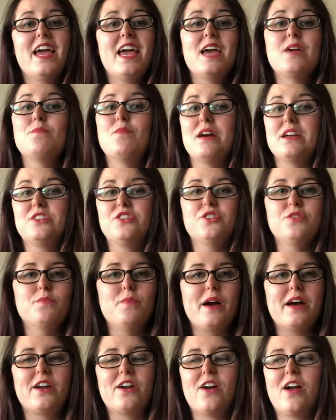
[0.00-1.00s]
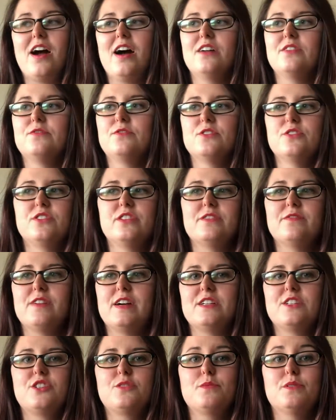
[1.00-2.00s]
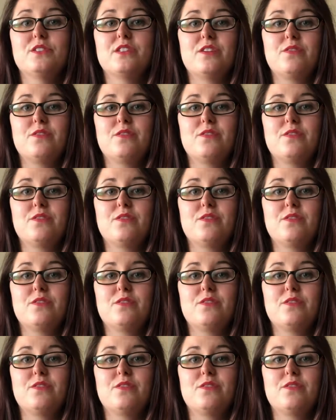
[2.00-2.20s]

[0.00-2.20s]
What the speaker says: It might do better on fruits and vegetables.